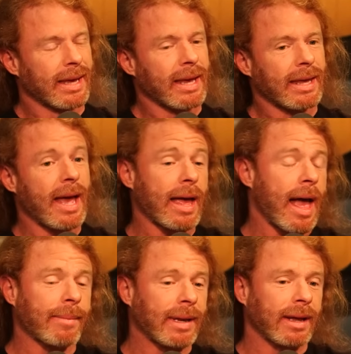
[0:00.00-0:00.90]

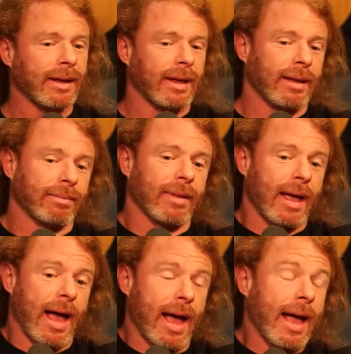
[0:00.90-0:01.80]
Yeah, I mean,
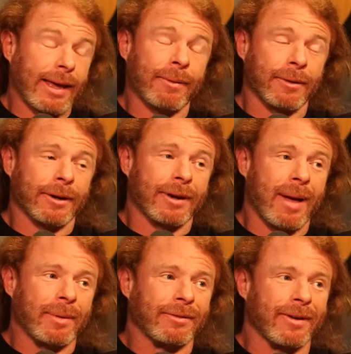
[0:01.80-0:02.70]
I get where you're
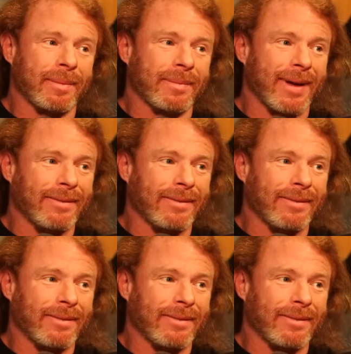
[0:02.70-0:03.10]
coming from.